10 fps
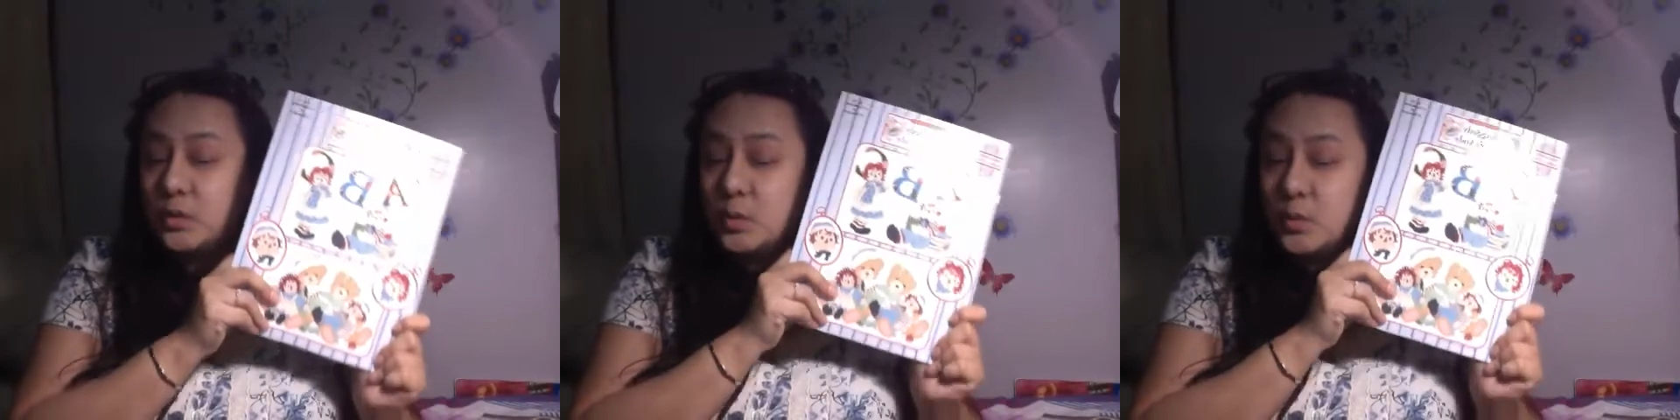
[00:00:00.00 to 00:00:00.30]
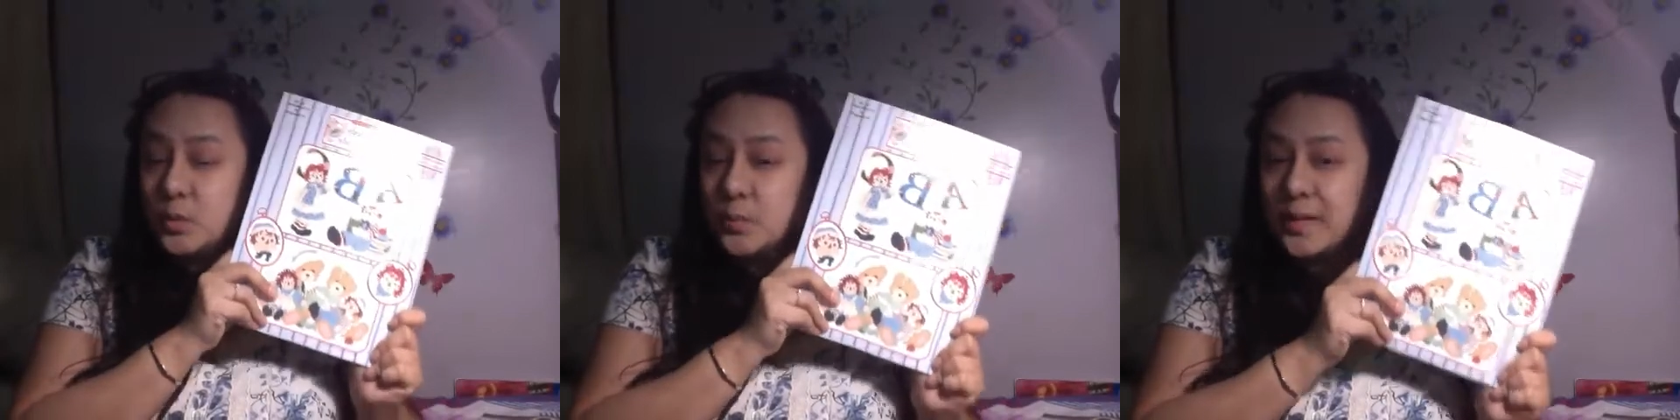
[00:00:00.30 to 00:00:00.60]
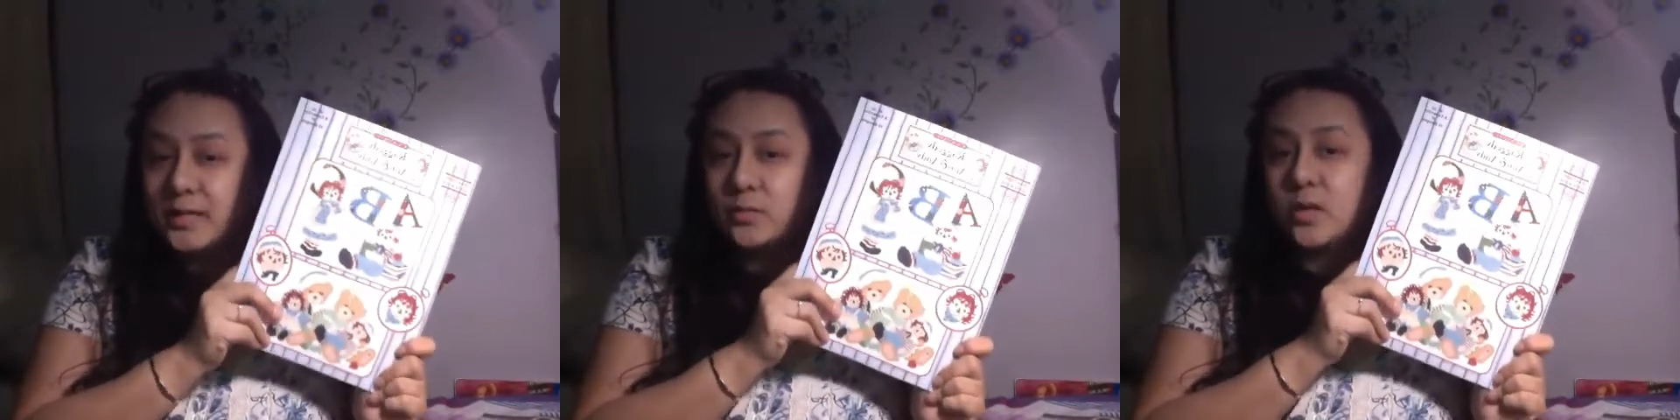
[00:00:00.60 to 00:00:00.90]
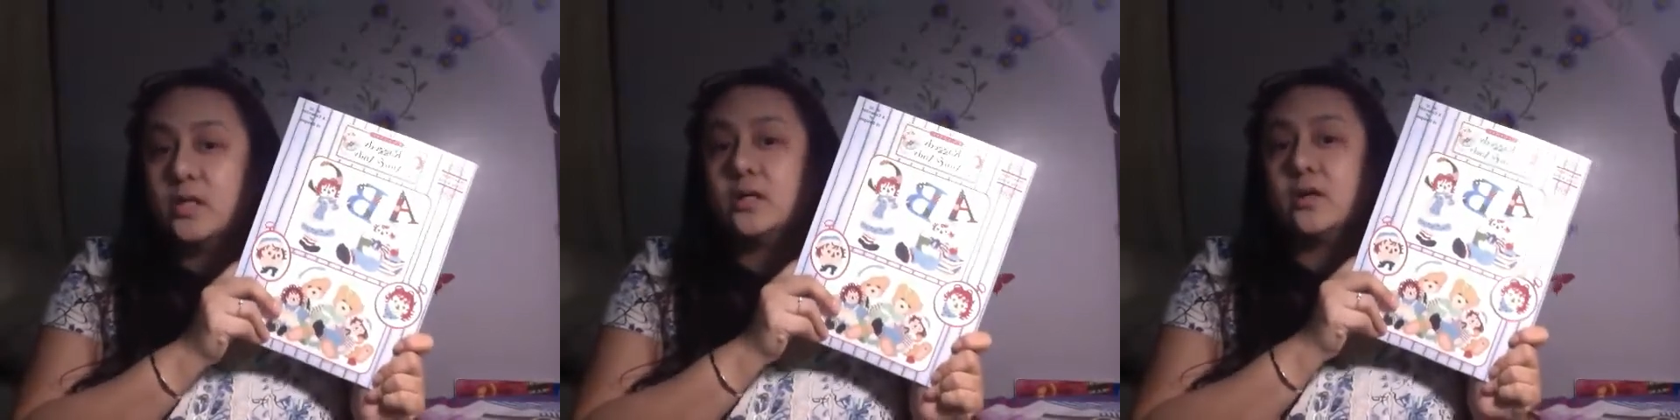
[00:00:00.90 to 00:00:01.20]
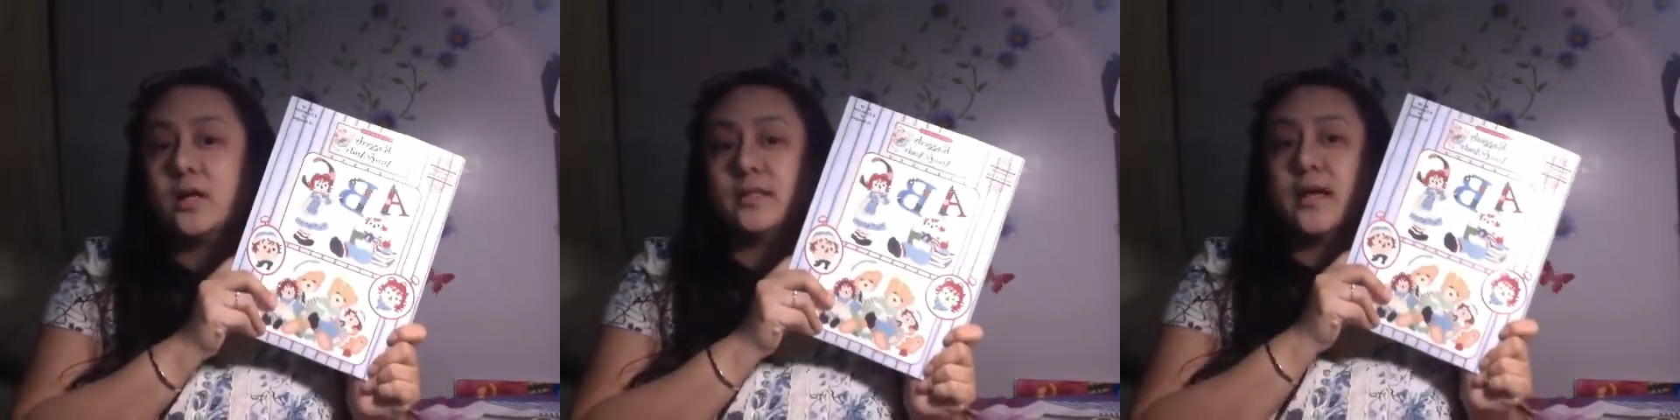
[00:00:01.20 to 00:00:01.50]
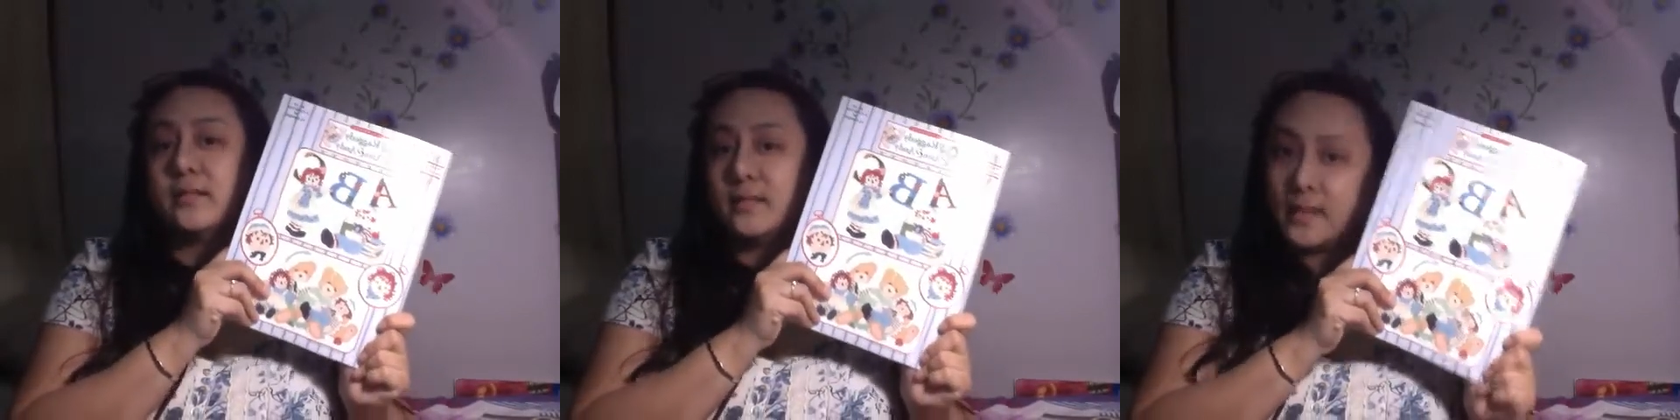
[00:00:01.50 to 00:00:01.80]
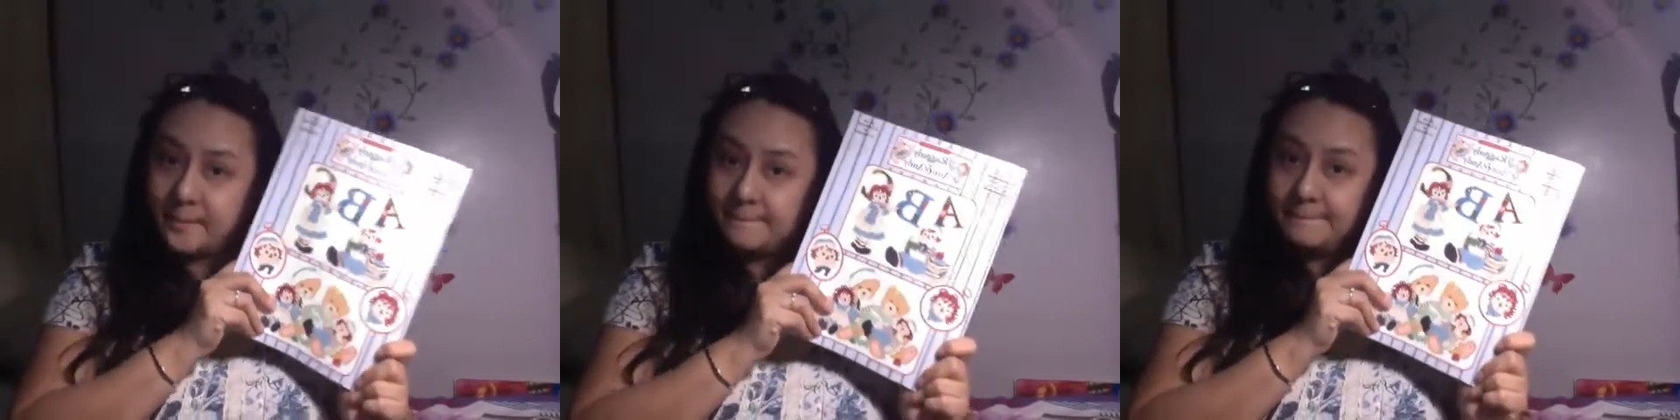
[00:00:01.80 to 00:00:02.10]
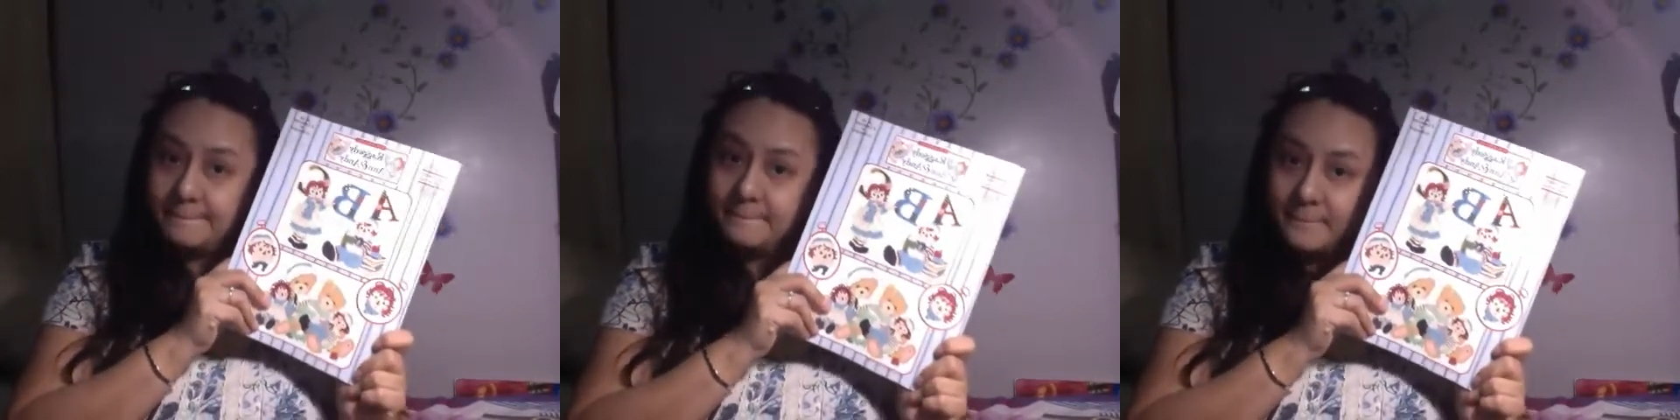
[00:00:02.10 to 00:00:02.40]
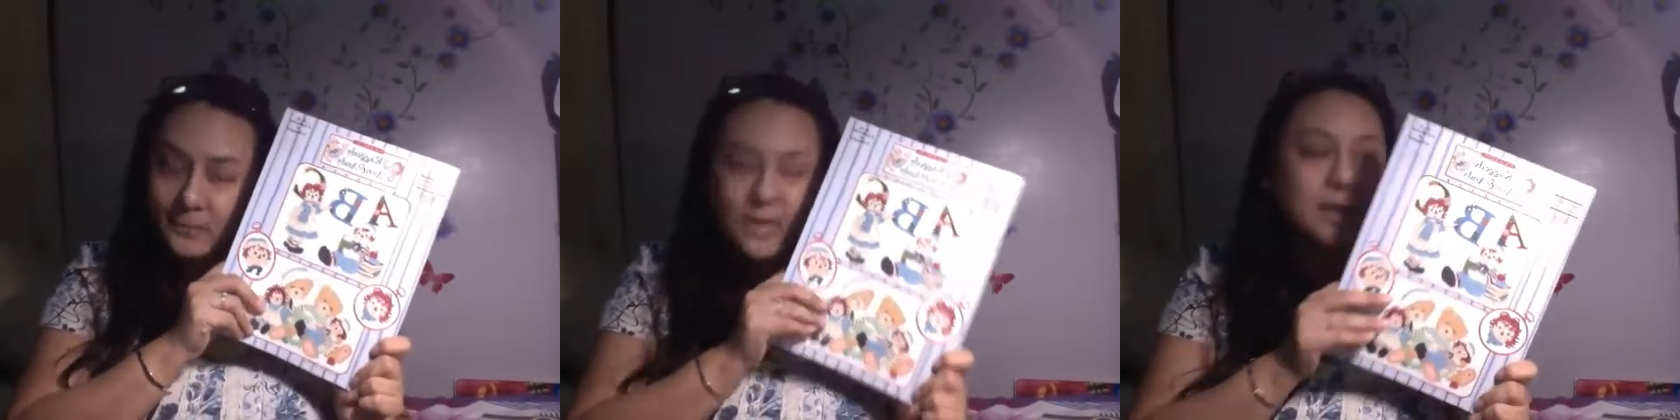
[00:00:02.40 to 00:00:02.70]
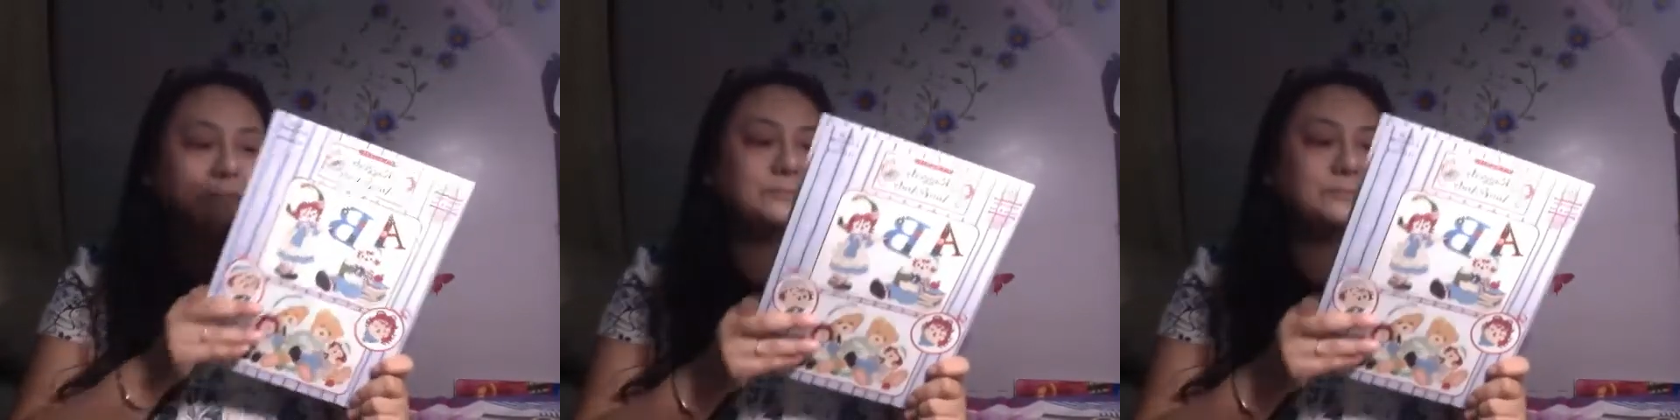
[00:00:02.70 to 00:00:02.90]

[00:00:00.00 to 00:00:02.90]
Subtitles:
You might want to contact them. Okay?